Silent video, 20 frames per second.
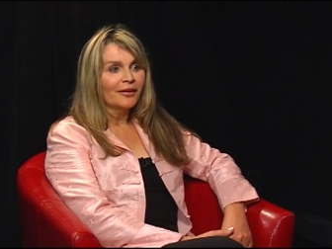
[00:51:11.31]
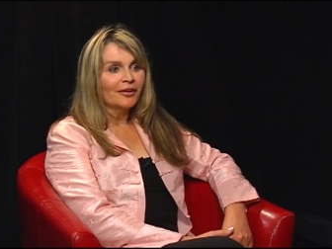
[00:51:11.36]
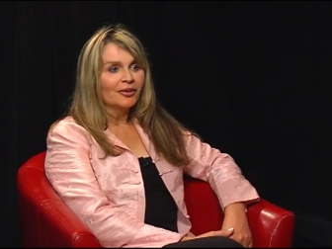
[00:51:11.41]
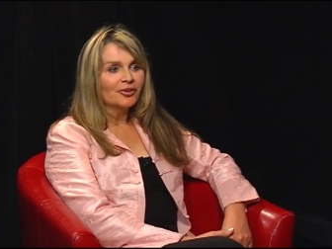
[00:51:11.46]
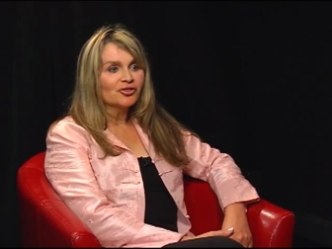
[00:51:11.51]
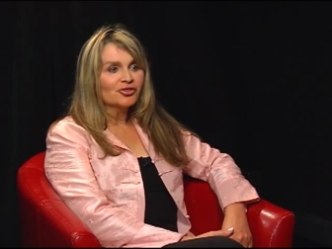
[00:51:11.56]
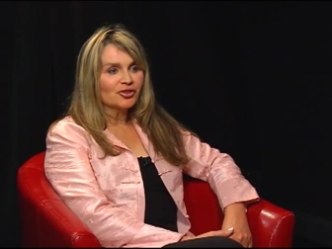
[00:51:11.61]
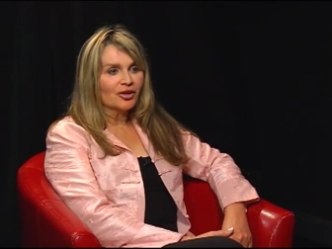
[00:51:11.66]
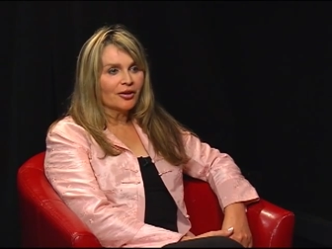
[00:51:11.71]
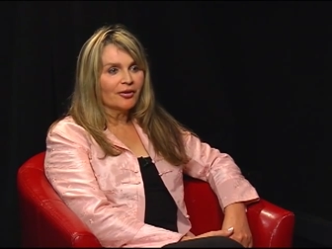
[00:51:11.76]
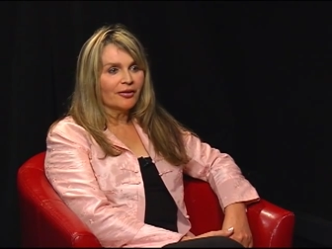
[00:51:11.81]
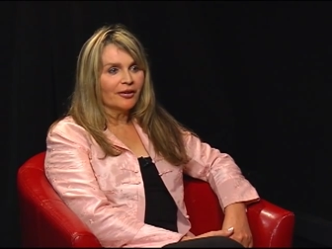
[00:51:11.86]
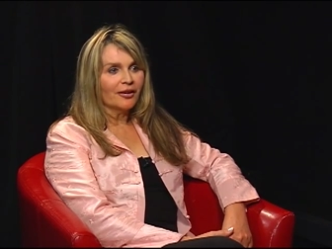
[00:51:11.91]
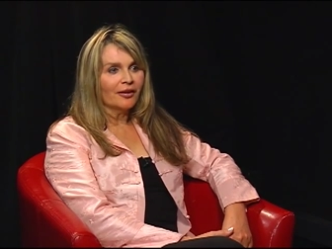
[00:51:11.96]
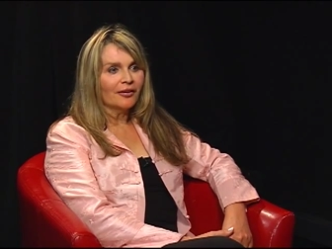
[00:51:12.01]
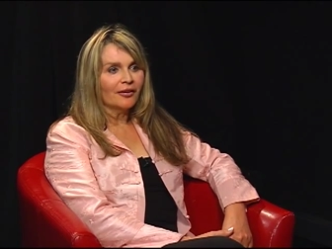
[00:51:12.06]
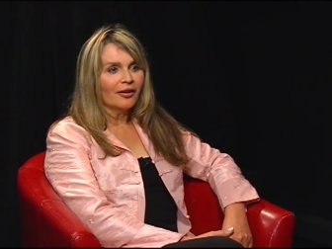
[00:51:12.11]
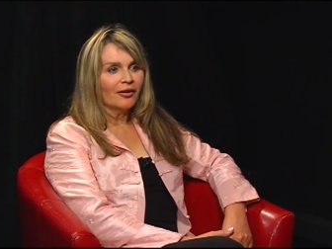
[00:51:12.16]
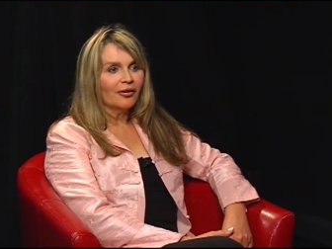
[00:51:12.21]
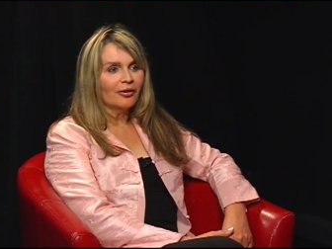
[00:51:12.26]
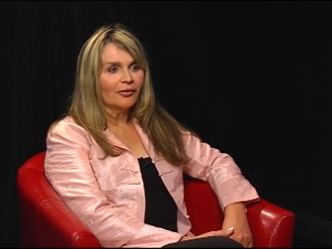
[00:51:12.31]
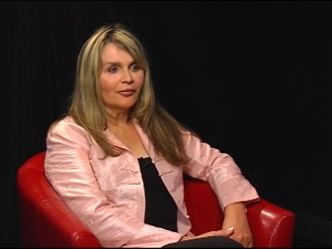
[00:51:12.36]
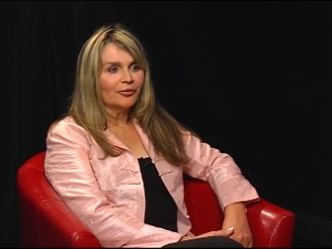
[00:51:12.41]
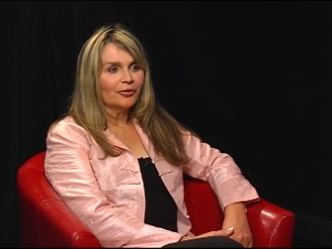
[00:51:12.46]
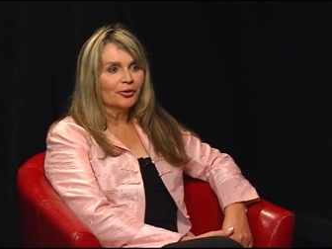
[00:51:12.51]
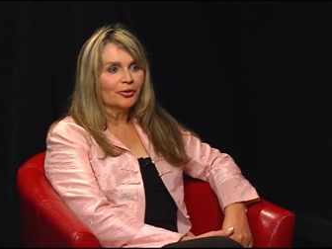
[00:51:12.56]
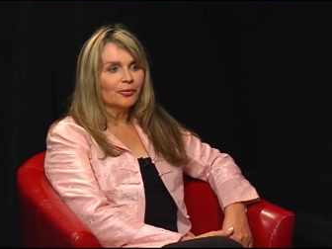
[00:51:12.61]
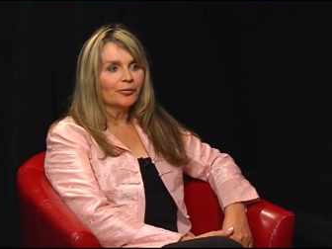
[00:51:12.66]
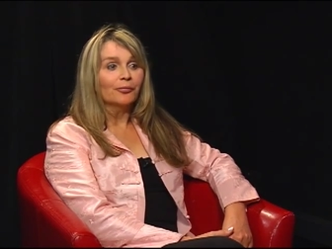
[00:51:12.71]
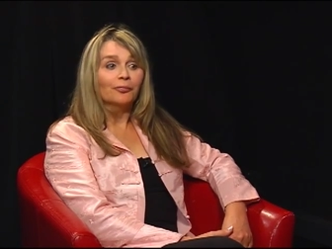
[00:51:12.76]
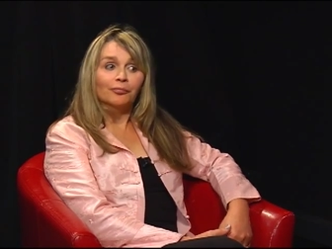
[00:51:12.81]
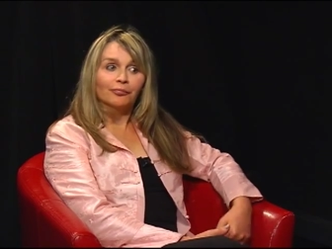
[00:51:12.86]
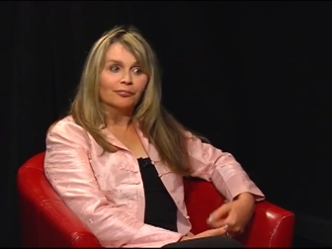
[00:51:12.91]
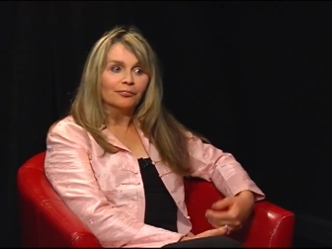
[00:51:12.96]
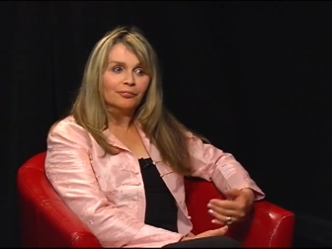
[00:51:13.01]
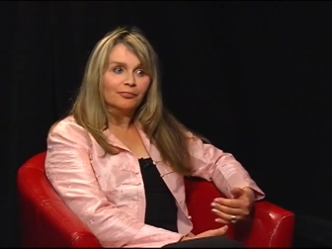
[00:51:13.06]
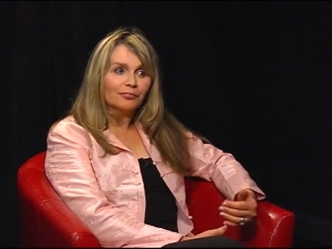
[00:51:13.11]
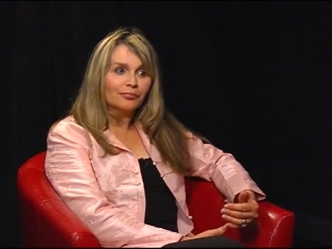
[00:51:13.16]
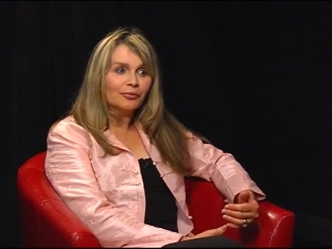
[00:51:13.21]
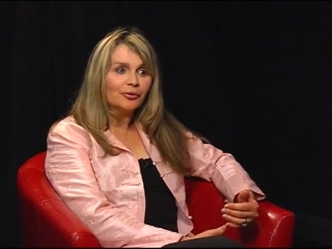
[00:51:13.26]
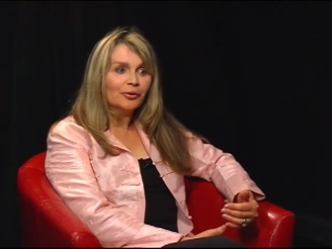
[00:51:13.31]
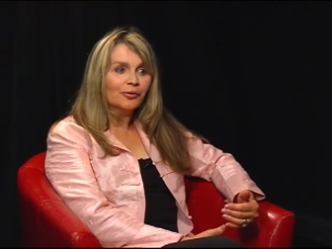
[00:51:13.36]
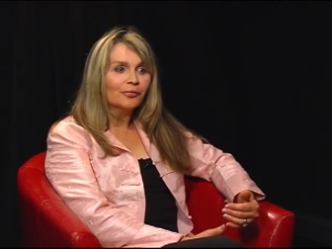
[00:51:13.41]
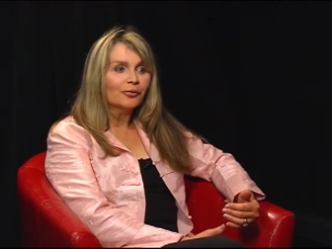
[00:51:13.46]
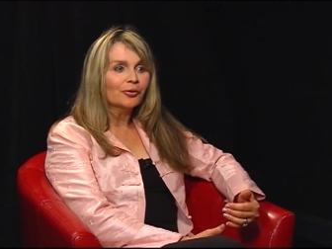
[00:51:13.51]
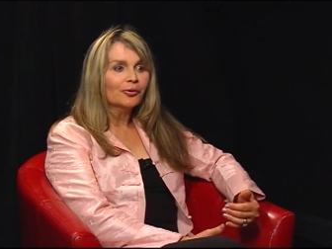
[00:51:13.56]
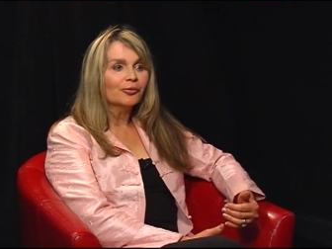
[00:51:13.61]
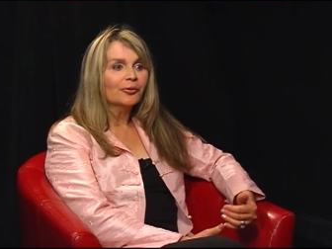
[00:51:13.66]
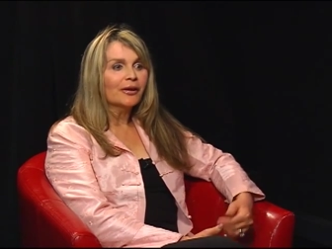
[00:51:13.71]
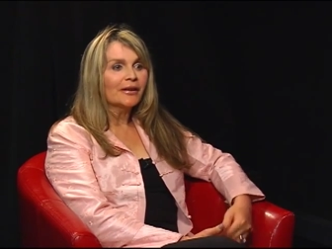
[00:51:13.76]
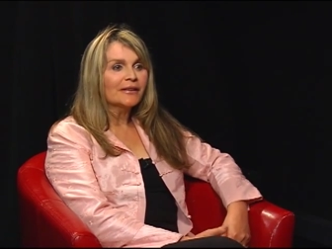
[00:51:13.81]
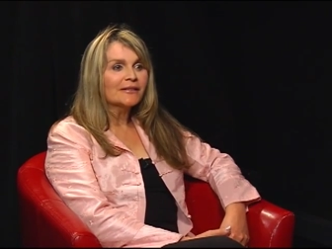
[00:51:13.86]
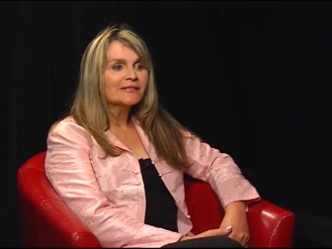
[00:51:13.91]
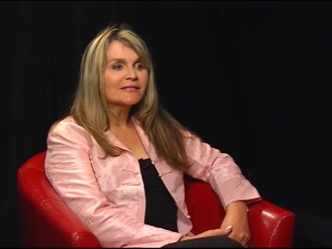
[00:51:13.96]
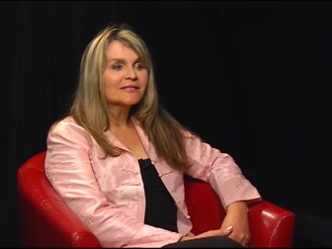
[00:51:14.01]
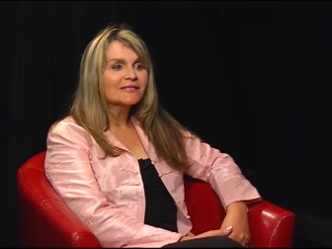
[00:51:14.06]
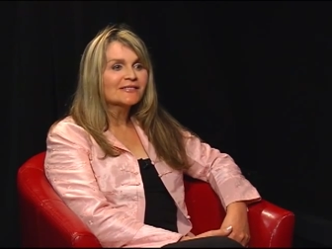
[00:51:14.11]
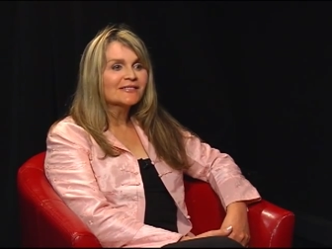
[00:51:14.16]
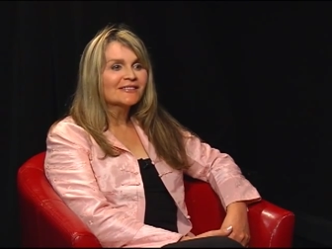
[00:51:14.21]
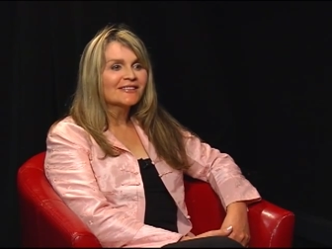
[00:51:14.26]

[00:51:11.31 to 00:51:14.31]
sharing all of your beautiful grace.